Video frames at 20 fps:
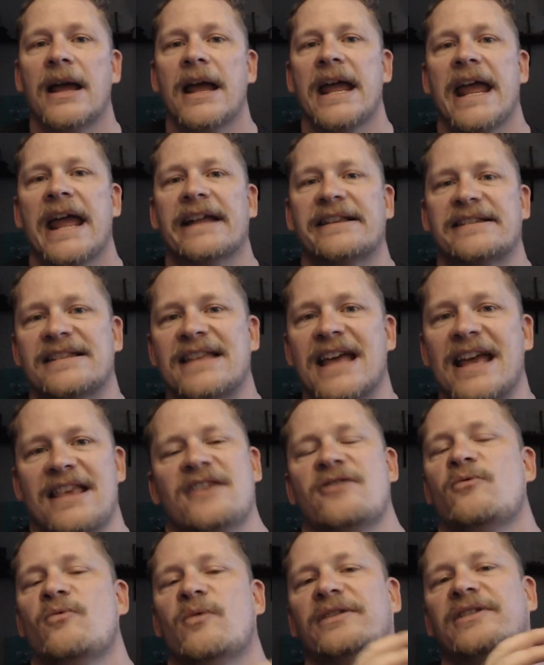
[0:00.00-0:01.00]
It's that
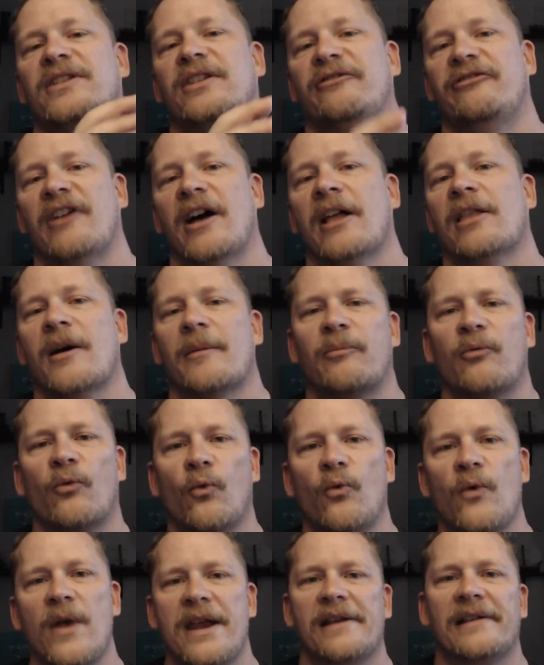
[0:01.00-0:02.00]
you will develop
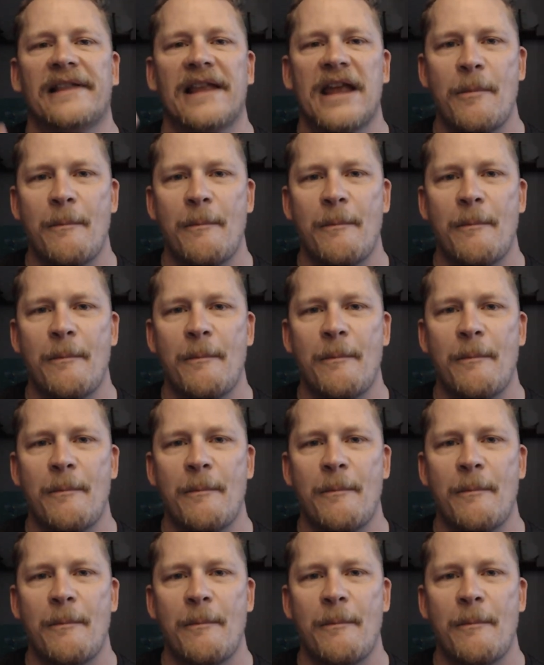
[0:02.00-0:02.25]
really